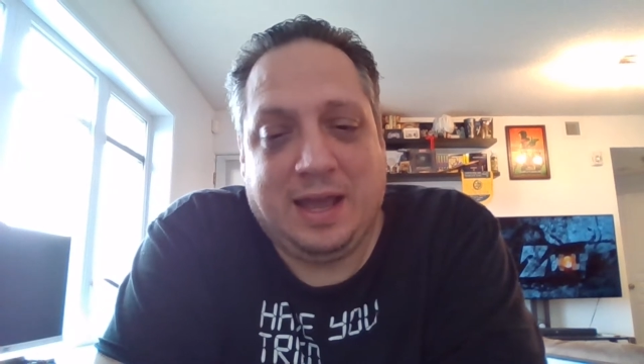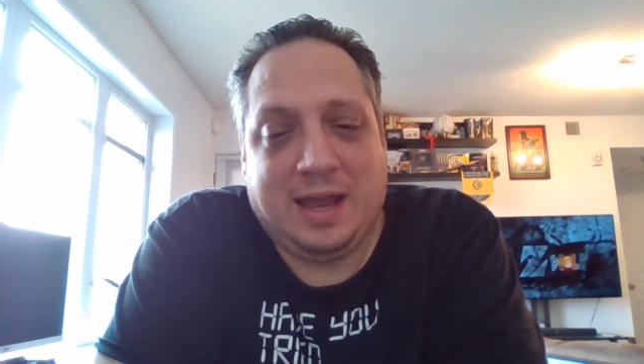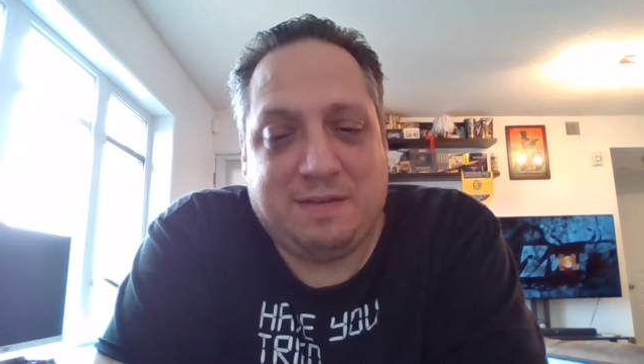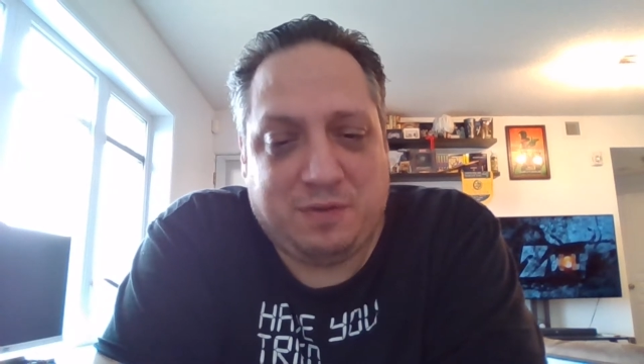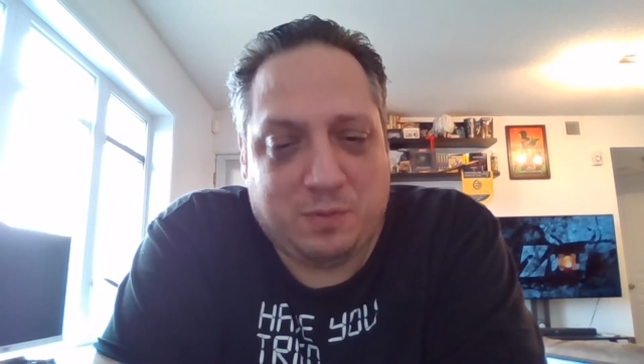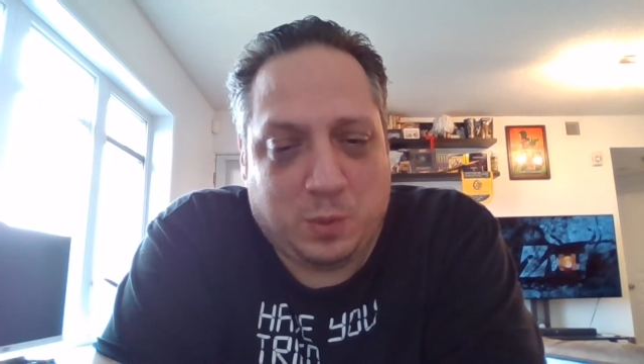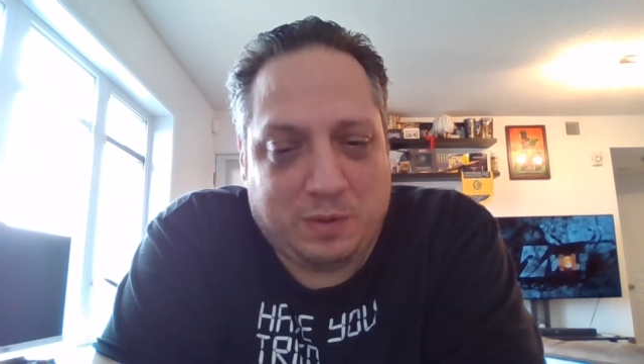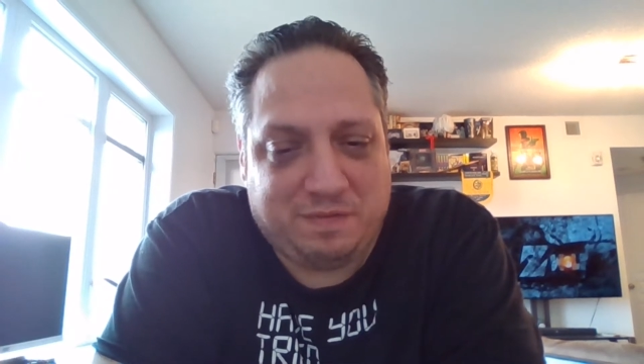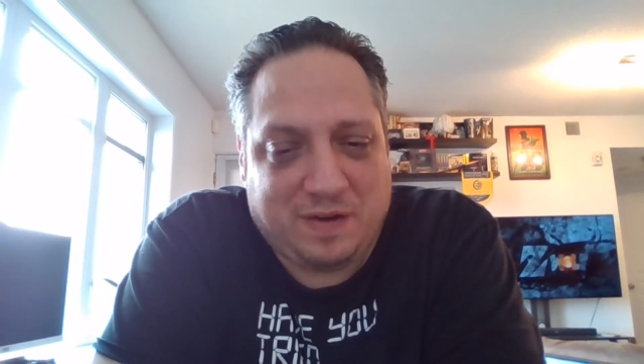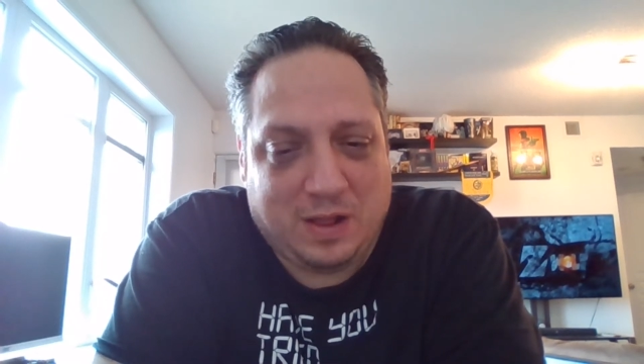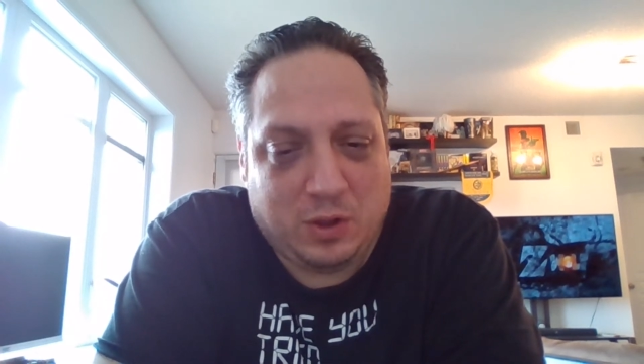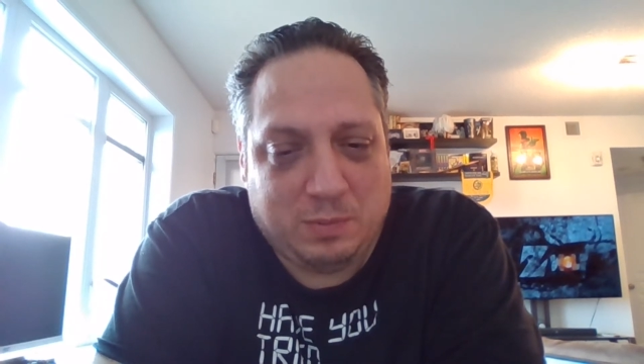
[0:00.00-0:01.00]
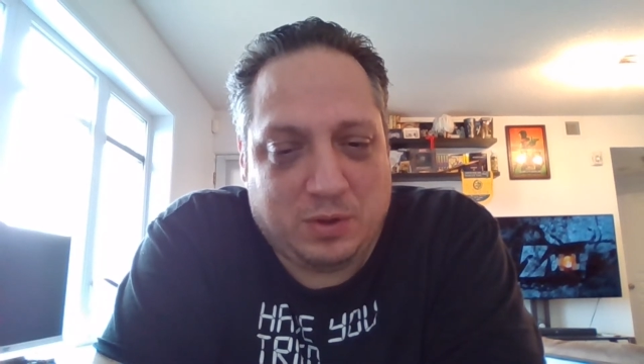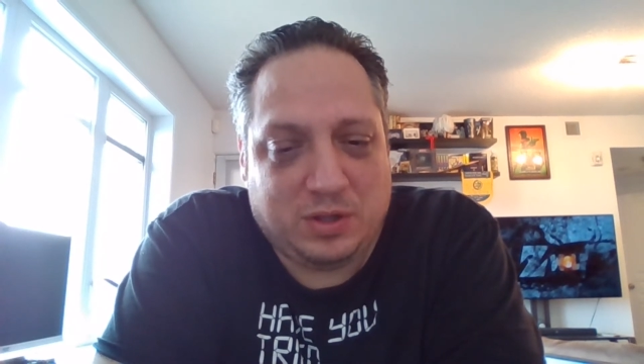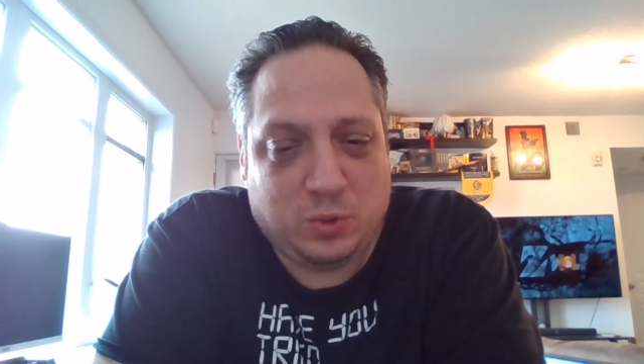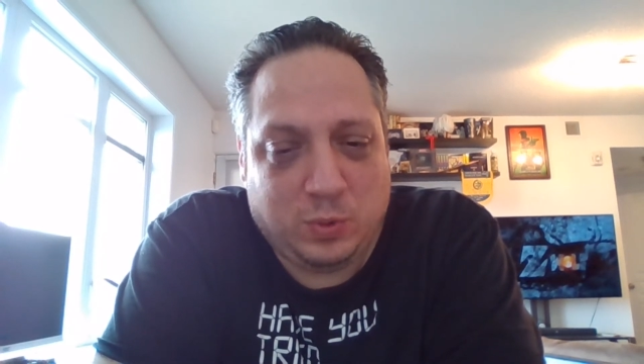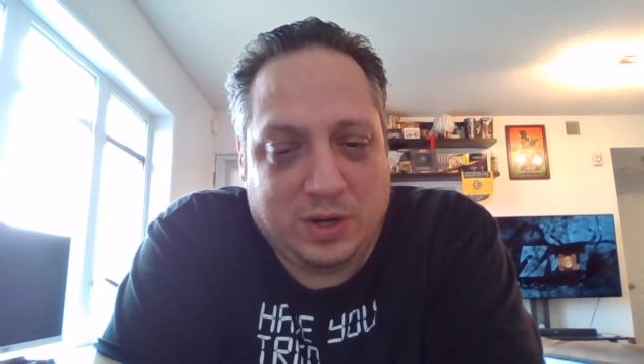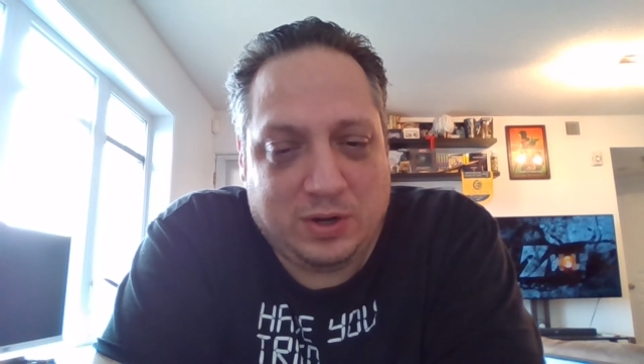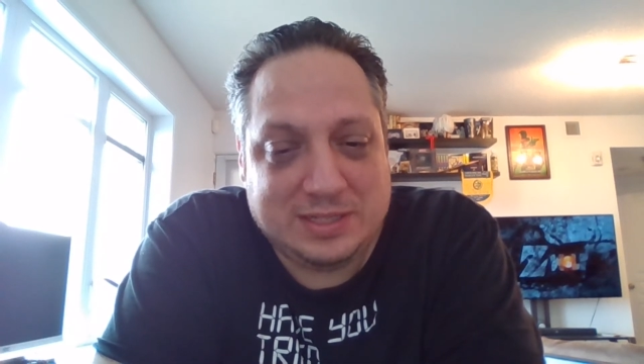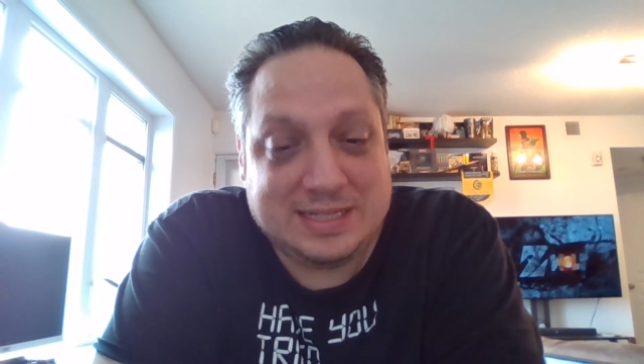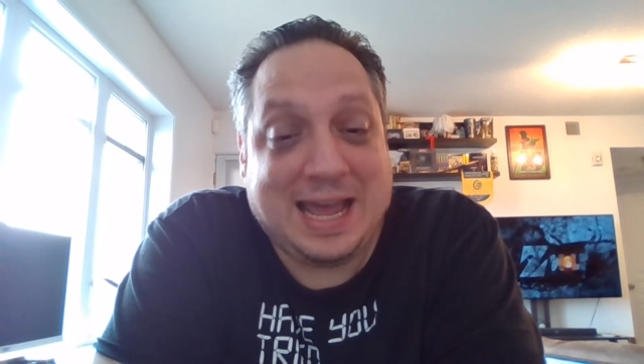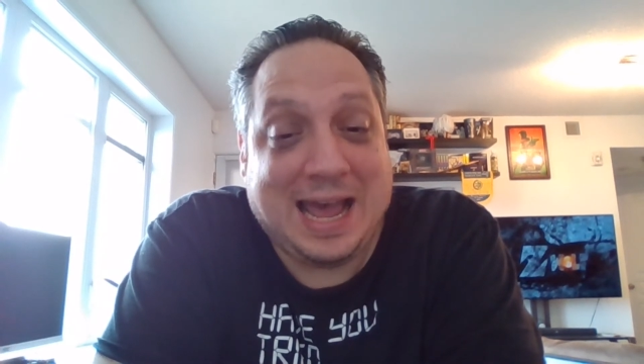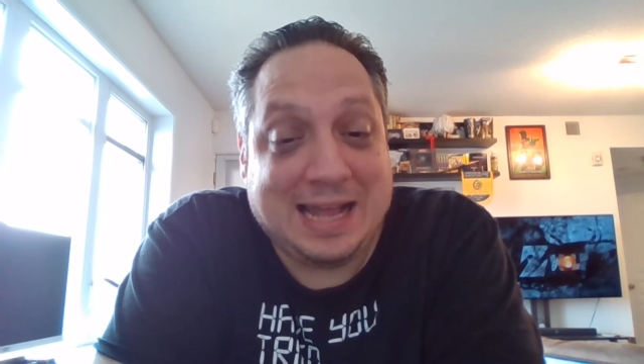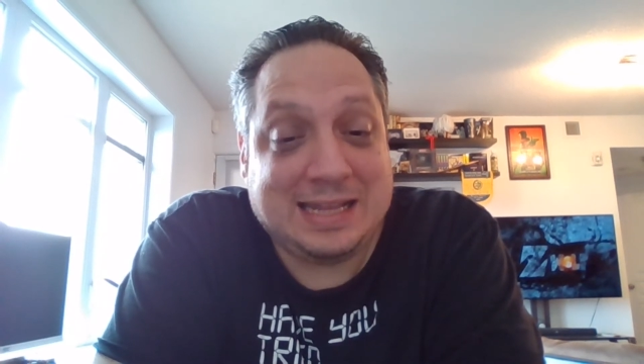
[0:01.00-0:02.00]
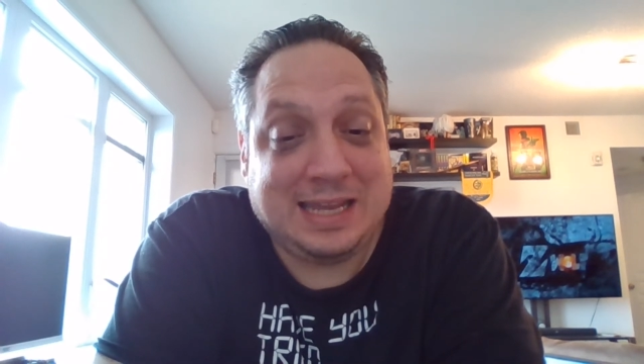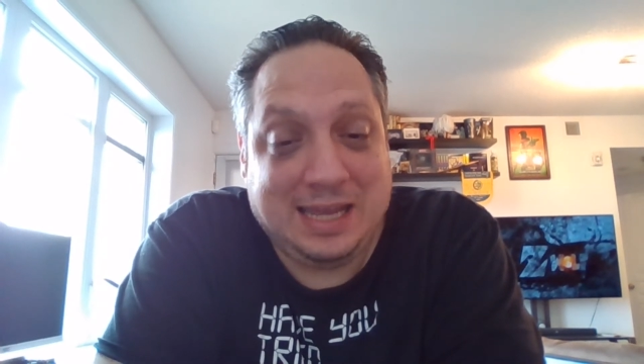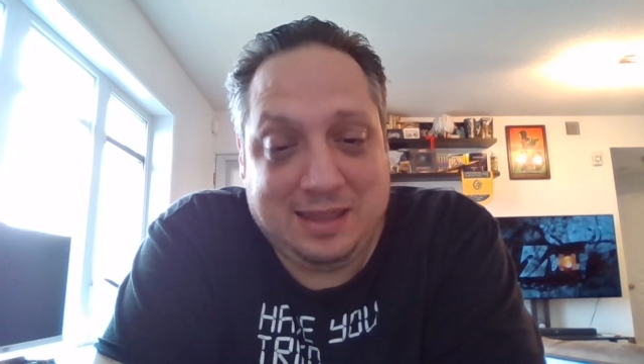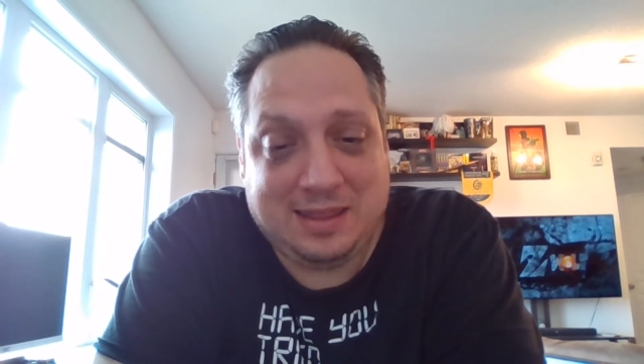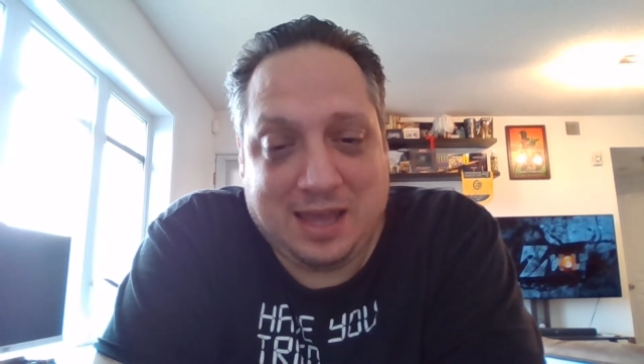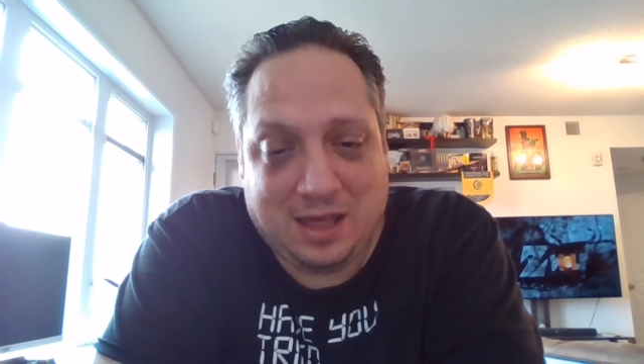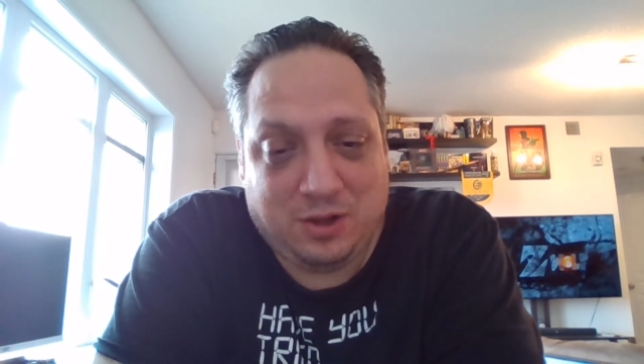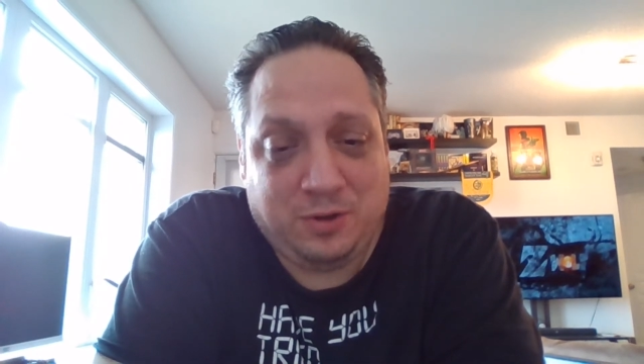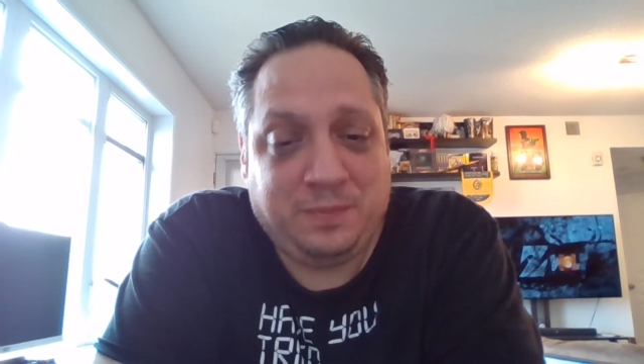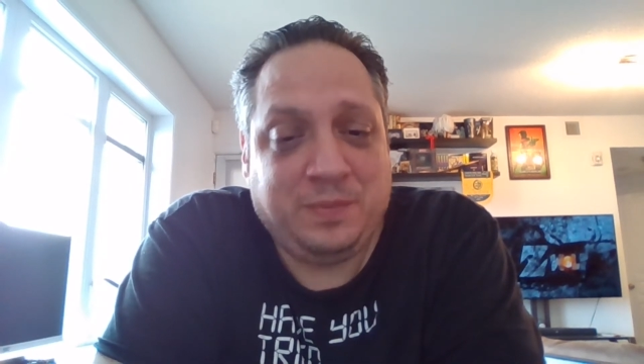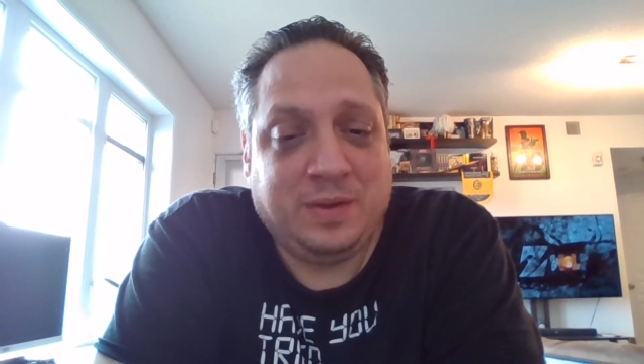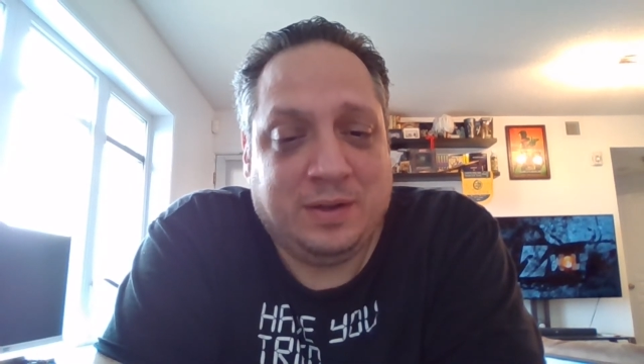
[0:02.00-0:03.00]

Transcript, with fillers: and if you want to follow him on Twitter, it's at Keith Keller